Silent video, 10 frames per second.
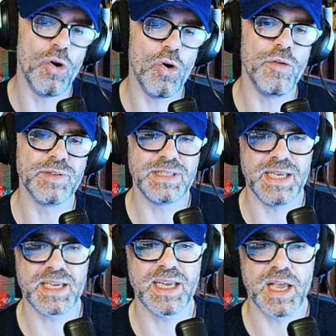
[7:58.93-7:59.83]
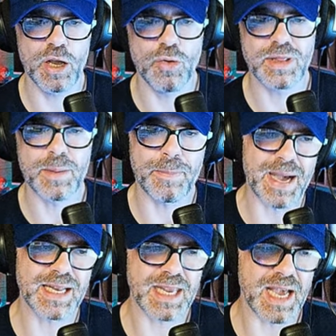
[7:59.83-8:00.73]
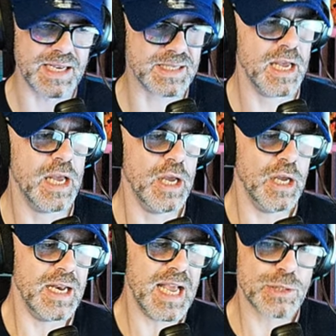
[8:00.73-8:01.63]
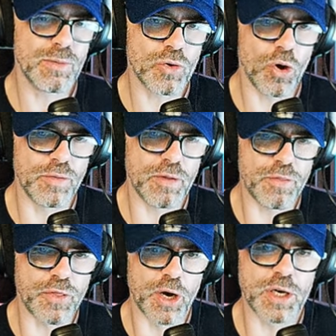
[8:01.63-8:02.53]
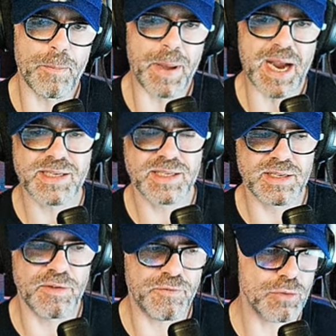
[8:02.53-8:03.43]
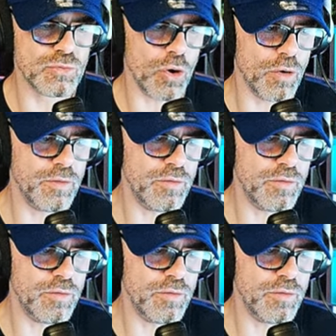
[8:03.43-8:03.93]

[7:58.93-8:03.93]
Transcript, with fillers: of taking out the bad guys. Next, we've got third person field of